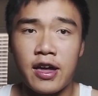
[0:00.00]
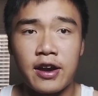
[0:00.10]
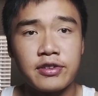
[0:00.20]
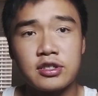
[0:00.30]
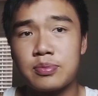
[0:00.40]

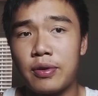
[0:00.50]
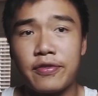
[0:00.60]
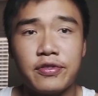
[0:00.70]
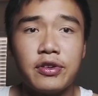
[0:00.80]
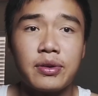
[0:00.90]
and I would just
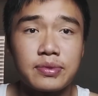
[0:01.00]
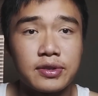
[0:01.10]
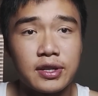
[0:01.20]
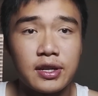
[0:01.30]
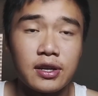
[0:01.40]
play video games
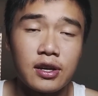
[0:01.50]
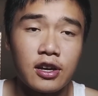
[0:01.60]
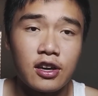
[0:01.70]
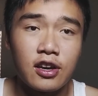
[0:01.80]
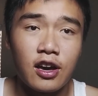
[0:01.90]
all day.
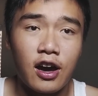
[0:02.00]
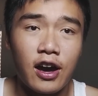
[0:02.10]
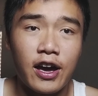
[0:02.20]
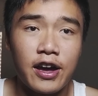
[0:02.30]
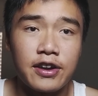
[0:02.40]

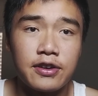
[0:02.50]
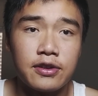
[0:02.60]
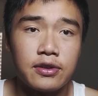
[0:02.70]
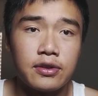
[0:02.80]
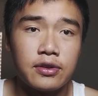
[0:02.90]
I
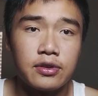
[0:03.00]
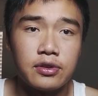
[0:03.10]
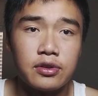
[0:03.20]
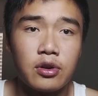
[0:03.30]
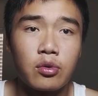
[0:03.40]
had
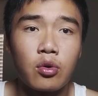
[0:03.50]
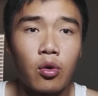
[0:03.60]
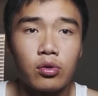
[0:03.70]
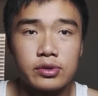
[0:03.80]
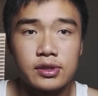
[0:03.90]
no
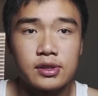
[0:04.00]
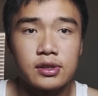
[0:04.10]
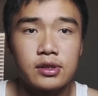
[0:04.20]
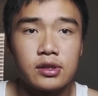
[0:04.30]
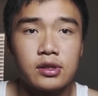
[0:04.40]

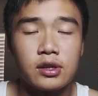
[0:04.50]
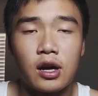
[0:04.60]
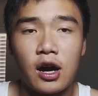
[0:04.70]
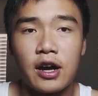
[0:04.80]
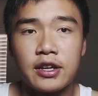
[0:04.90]
goals.
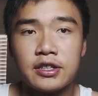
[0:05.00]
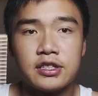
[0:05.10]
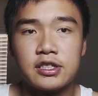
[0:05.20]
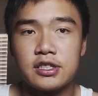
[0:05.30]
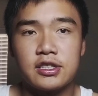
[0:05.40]

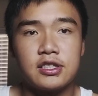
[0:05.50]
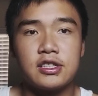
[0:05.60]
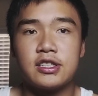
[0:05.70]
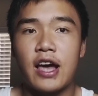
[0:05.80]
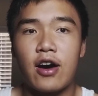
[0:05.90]
I
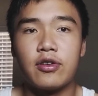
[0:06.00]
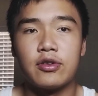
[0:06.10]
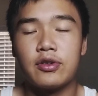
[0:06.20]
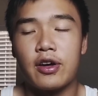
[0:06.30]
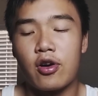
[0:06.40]
just sat
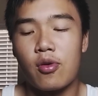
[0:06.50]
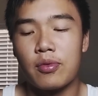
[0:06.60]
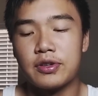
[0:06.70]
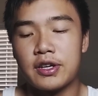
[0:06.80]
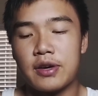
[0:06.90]
at
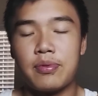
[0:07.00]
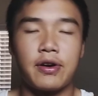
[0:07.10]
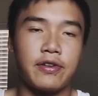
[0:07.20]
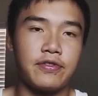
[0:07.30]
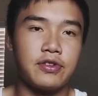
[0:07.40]
home all day
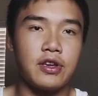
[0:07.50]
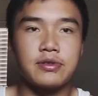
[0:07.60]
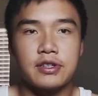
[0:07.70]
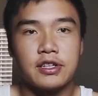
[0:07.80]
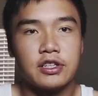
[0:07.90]
playing
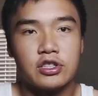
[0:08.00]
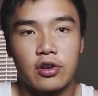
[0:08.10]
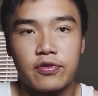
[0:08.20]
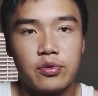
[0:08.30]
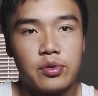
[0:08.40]
video games, eating
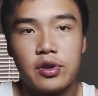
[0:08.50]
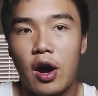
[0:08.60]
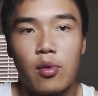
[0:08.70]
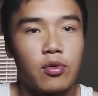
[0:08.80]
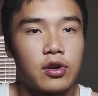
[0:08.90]
junk food,
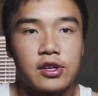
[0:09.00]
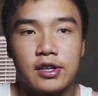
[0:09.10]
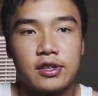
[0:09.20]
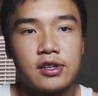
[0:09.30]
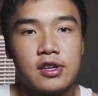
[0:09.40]
not
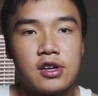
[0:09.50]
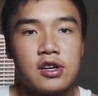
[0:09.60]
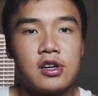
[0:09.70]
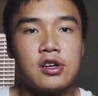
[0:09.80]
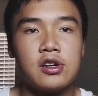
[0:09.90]
working,
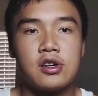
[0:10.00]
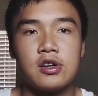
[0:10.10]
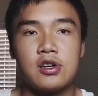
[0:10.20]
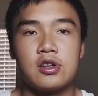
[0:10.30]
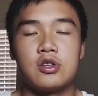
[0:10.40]

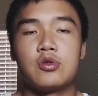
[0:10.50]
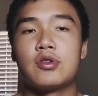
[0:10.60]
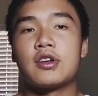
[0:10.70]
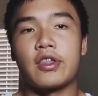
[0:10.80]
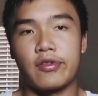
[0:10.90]

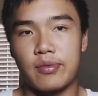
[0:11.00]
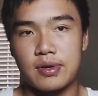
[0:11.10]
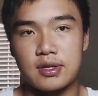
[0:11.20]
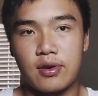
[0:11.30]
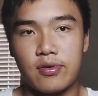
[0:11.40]
doing nothing
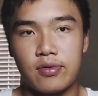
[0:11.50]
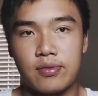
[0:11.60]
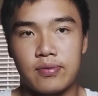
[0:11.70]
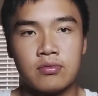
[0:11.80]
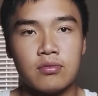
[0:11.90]
for
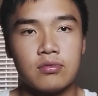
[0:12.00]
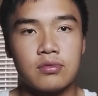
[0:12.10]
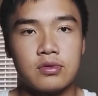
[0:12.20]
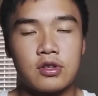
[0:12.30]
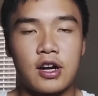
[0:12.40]

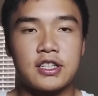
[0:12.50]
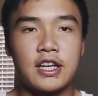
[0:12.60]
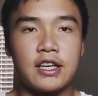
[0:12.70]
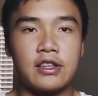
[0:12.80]
myself. Not